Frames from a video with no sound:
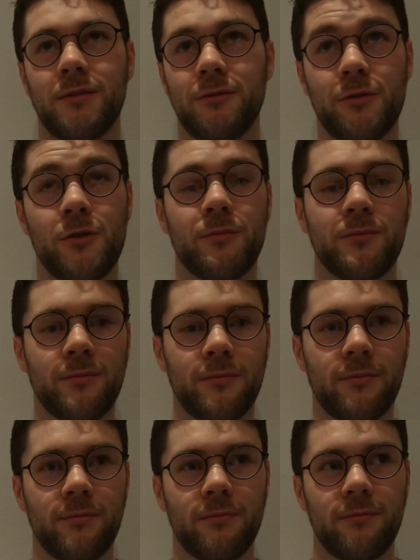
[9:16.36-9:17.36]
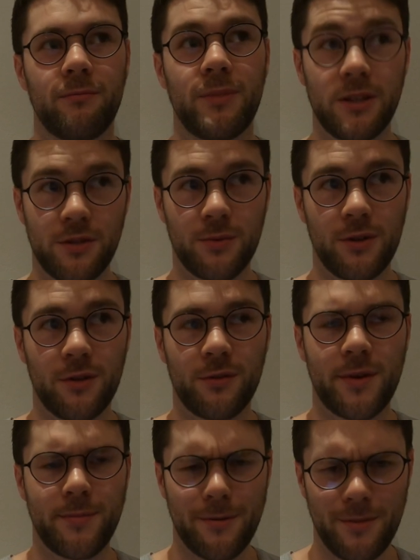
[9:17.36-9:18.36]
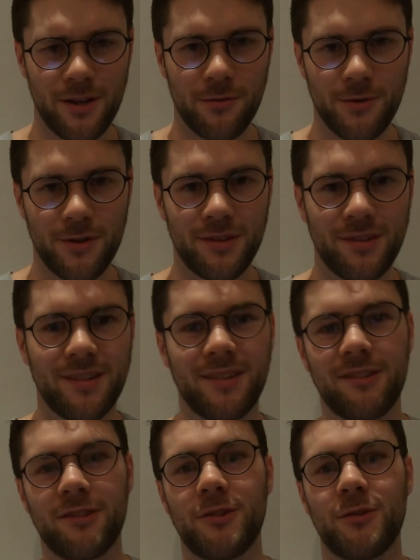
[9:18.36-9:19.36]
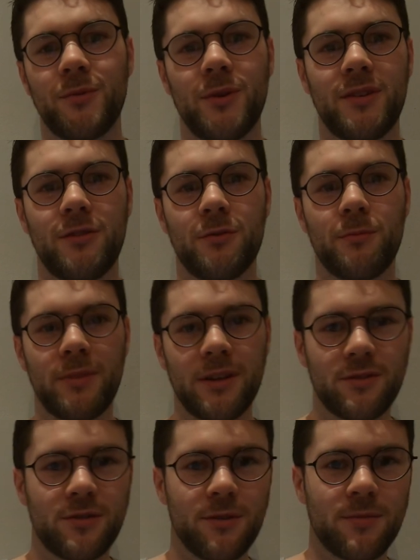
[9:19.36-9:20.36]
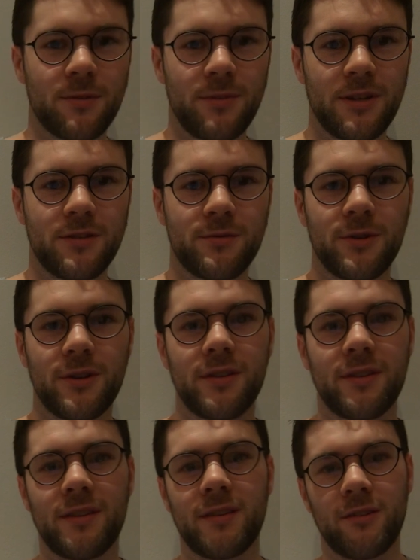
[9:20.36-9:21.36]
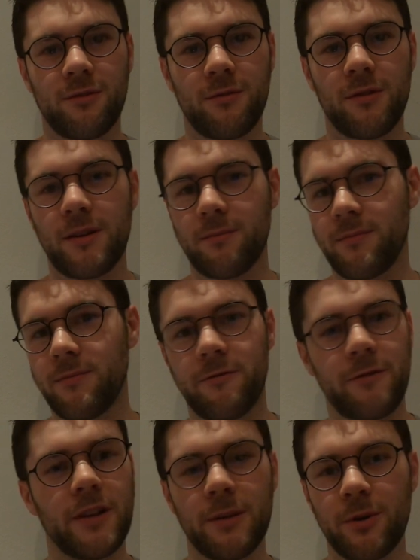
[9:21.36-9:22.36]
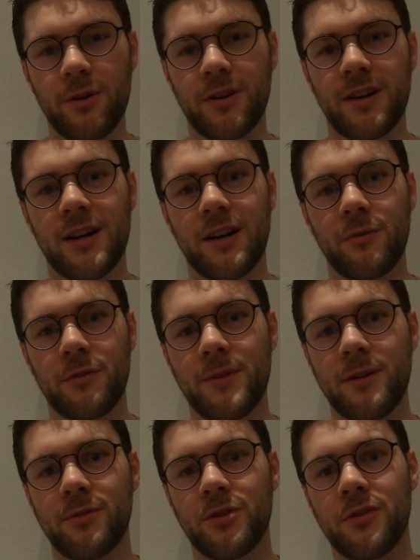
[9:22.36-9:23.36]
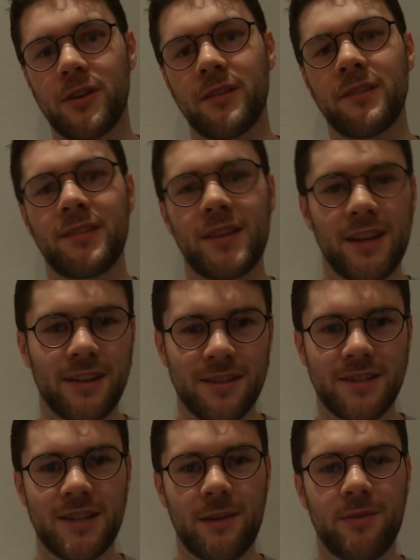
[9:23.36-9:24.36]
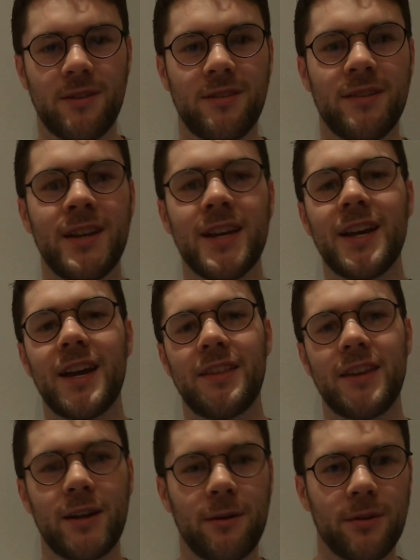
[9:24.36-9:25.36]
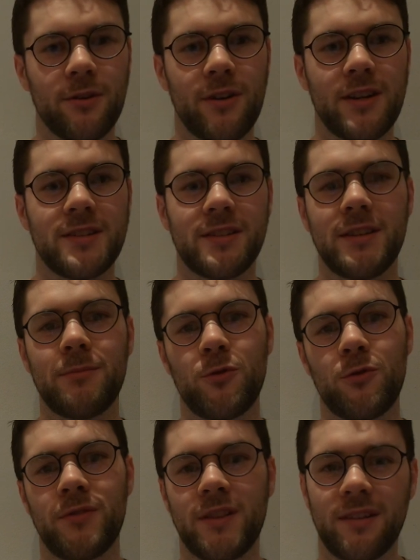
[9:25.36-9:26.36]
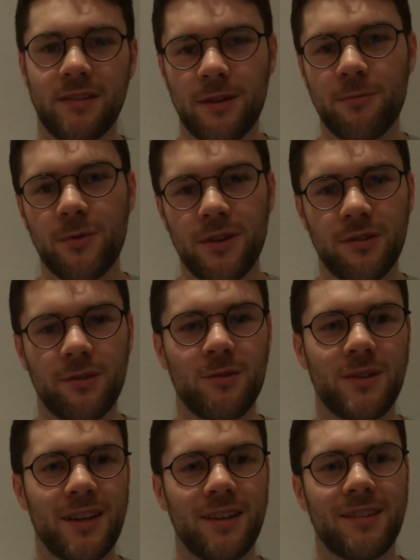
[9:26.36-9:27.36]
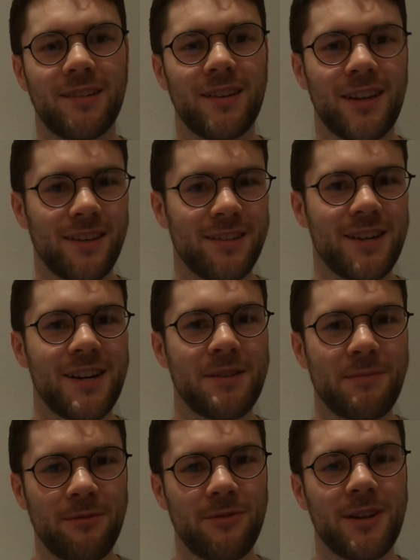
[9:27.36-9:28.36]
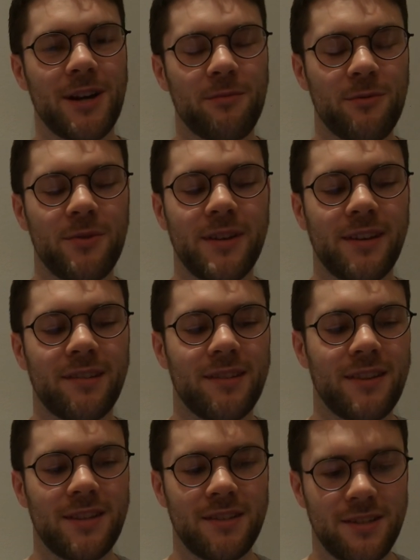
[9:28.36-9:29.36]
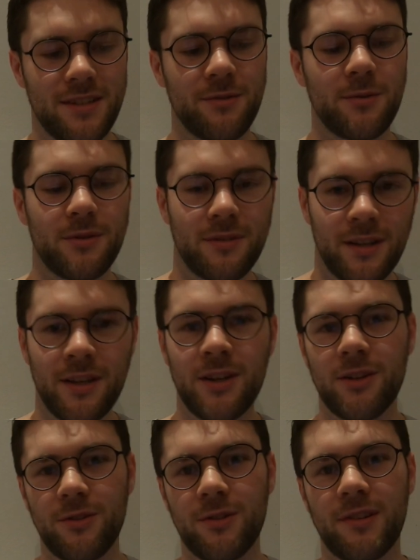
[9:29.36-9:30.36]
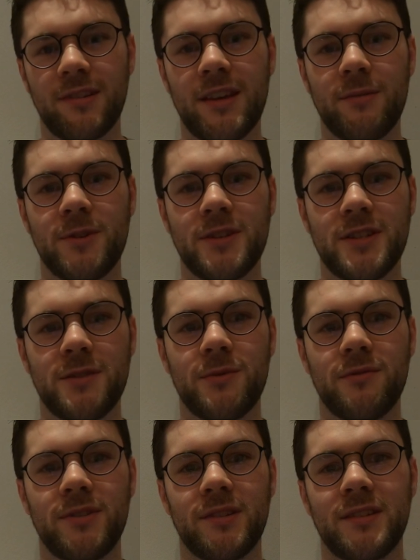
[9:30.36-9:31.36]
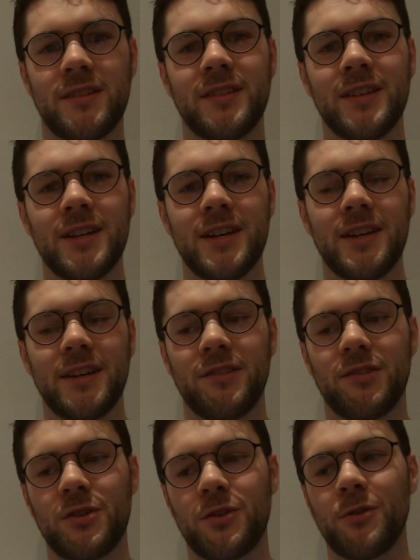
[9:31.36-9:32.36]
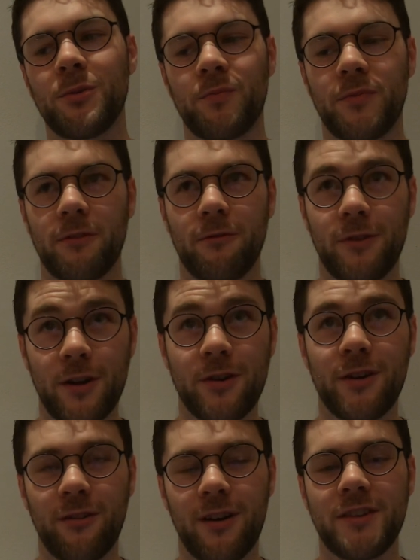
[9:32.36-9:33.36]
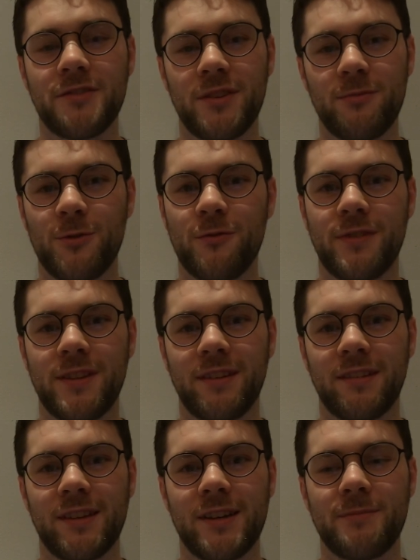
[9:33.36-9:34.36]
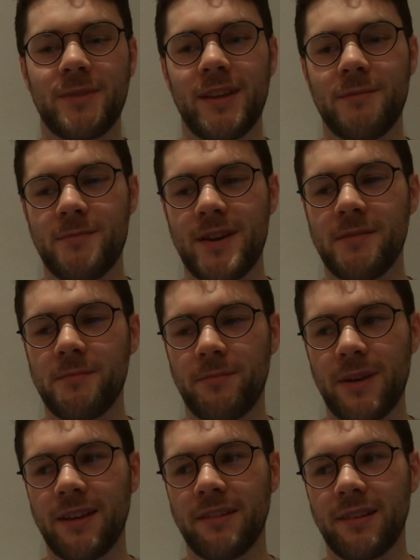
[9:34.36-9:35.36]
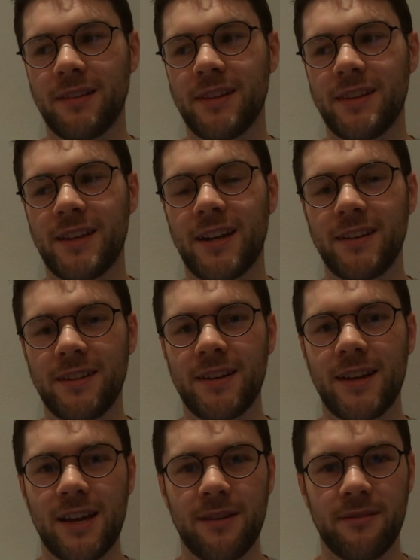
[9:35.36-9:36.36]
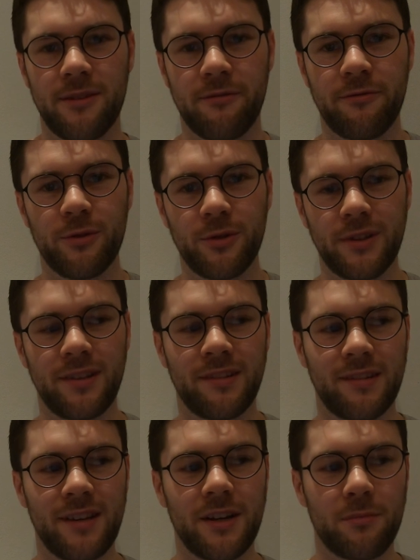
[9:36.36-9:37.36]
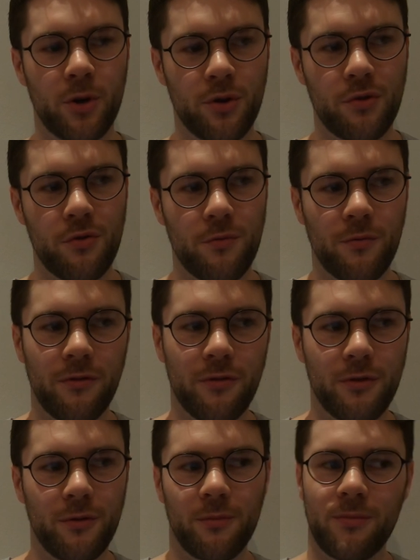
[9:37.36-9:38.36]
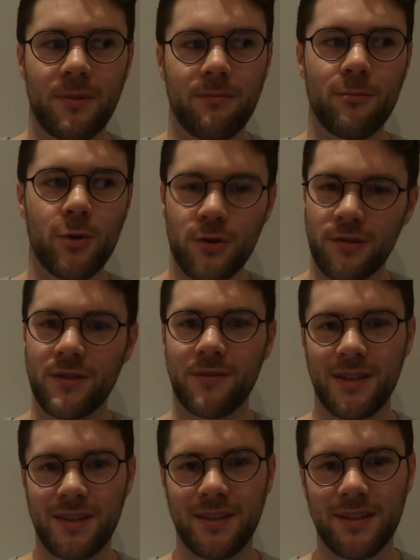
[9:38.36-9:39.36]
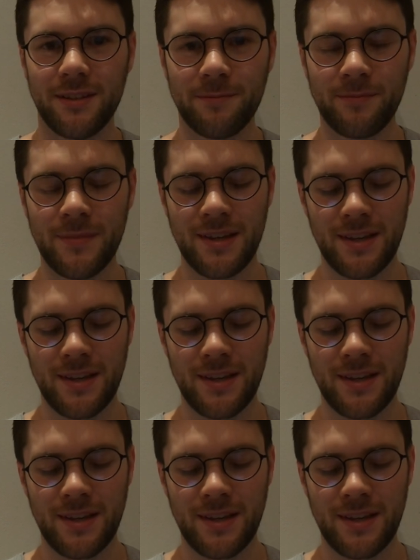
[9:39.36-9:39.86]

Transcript: from Beechworth, where my mother was. So we'd do a big trip to Beechworth, fill up her car with my belongings, take it to Shepparton, and then I would gradually move things up one suitcase at a time every couple weeks, and then she would do the same when she would visit. So very gradually moved things up. It meant basically that I didn't have a fully set up home for most of the year.